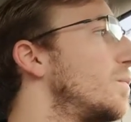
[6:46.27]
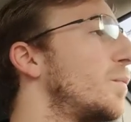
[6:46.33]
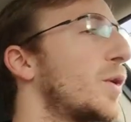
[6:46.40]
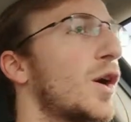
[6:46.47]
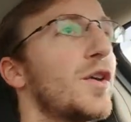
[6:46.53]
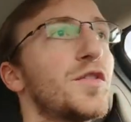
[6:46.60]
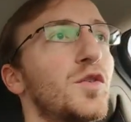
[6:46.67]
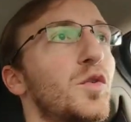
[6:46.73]

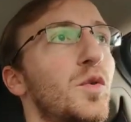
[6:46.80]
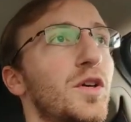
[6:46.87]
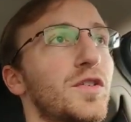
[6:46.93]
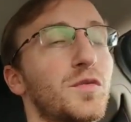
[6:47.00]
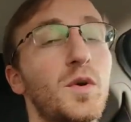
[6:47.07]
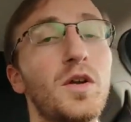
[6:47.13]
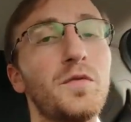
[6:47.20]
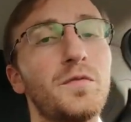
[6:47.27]
But also it
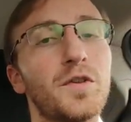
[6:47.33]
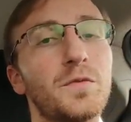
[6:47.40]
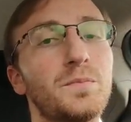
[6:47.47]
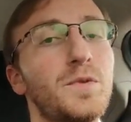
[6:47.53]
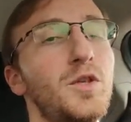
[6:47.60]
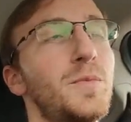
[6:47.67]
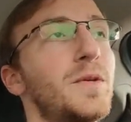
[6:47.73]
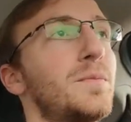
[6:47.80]
works well for
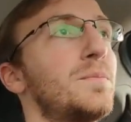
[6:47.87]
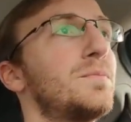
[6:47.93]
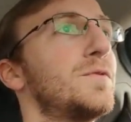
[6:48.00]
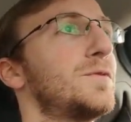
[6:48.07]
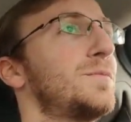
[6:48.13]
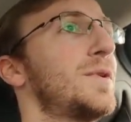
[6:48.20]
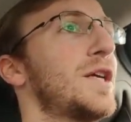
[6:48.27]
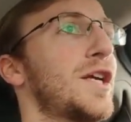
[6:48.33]

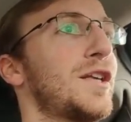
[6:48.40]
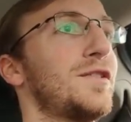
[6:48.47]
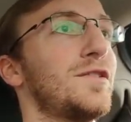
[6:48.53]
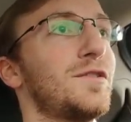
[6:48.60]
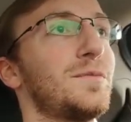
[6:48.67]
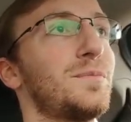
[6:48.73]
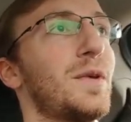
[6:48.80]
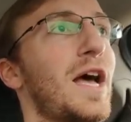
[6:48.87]
humans,
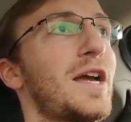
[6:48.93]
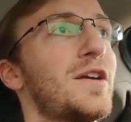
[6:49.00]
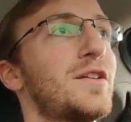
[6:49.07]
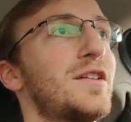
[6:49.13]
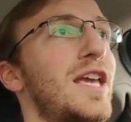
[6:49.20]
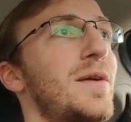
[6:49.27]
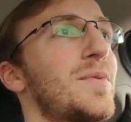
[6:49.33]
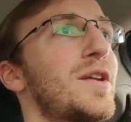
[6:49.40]
because I
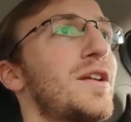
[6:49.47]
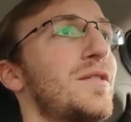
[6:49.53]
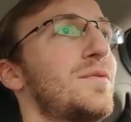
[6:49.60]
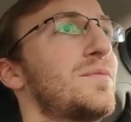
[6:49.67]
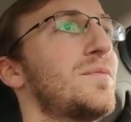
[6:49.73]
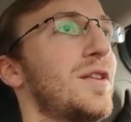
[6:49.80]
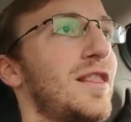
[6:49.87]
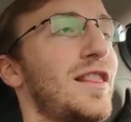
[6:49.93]
could camp in it
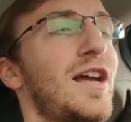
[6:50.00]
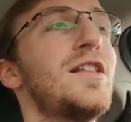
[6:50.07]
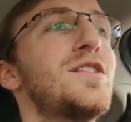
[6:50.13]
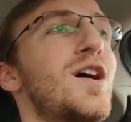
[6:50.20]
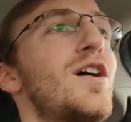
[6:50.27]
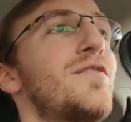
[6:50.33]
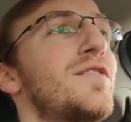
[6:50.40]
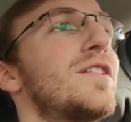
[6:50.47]
with the
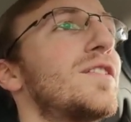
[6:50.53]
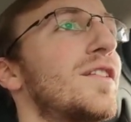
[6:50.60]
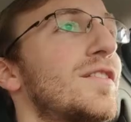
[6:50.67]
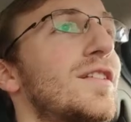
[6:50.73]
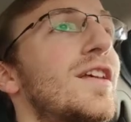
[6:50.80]
lights off, as I